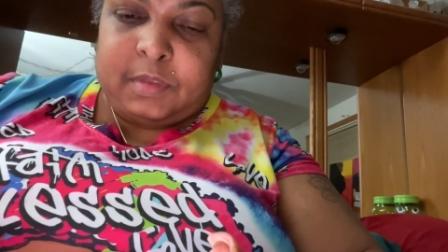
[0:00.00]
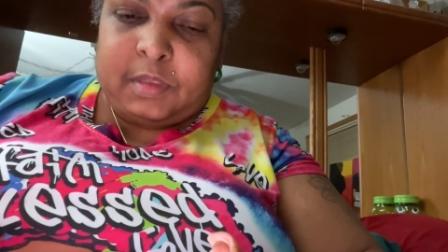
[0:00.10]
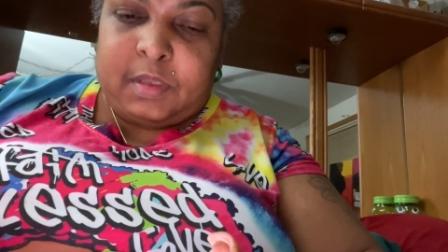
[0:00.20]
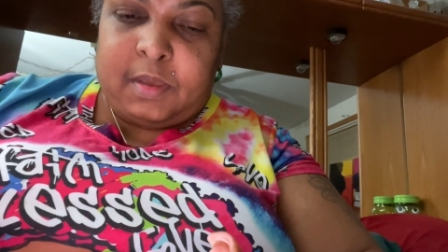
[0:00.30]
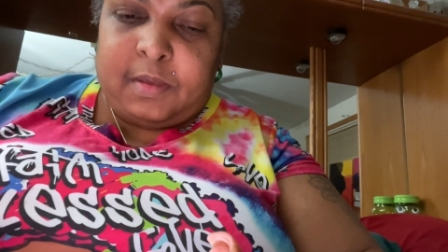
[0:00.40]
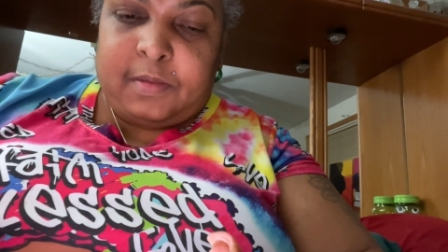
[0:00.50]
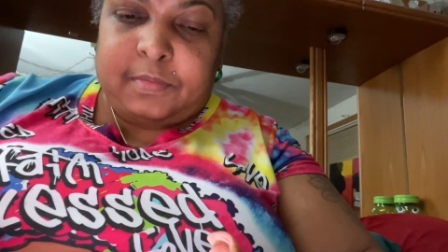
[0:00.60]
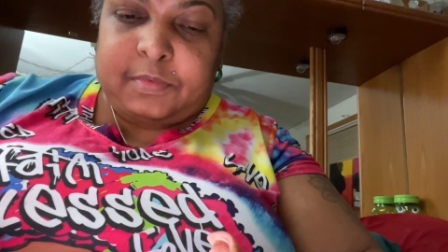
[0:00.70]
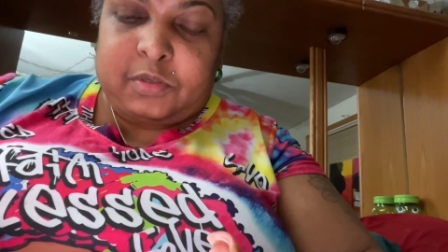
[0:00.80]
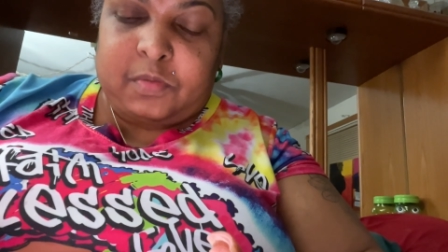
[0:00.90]
I'm
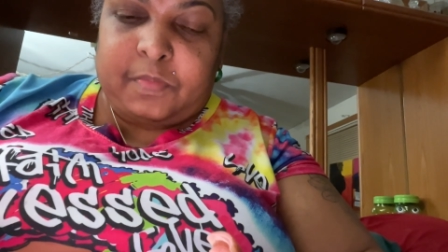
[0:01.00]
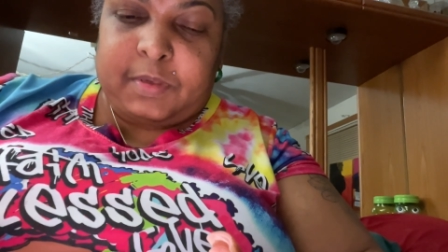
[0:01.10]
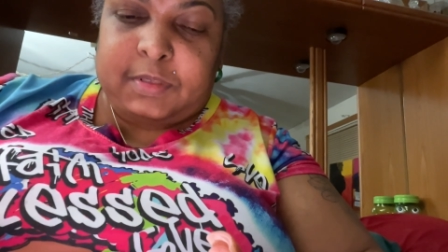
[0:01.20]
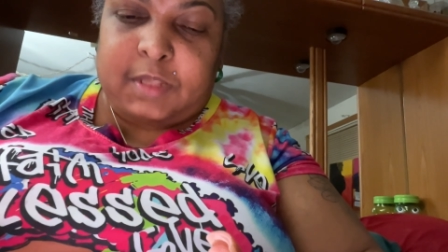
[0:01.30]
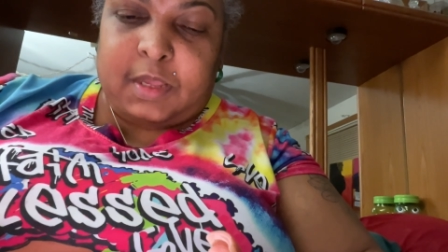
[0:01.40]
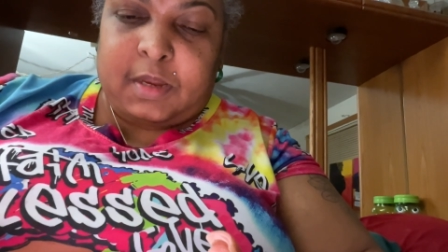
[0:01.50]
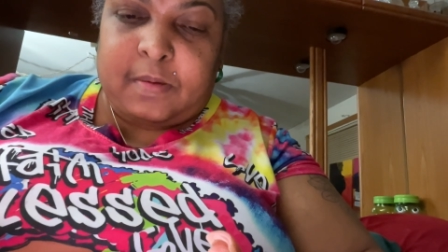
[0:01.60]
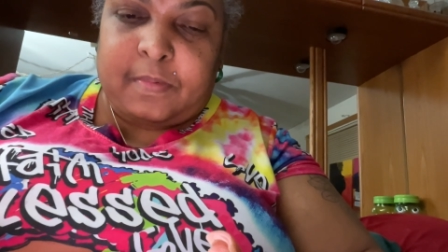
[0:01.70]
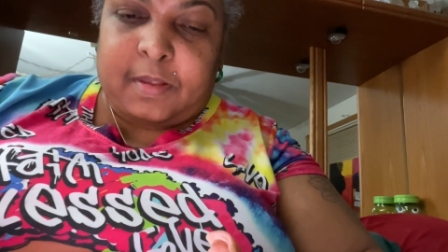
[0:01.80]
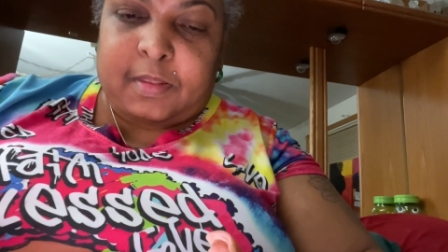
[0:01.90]
super excited
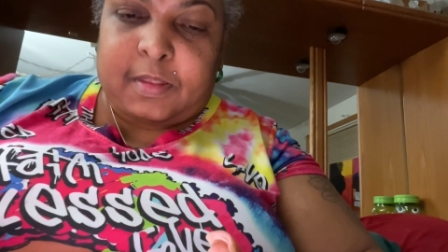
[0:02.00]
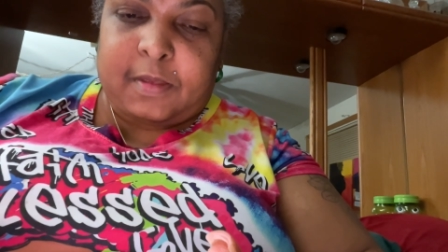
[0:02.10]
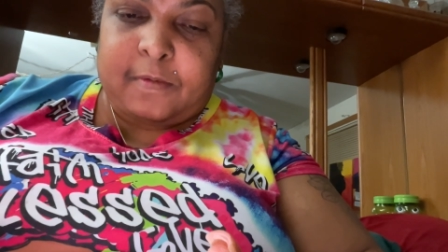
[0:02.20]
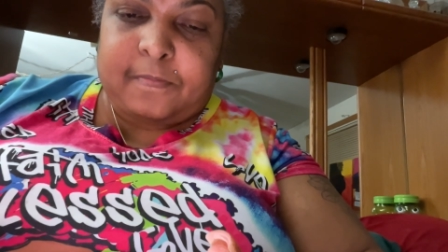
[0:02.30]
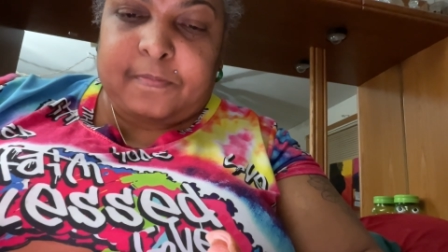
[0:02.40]
about that.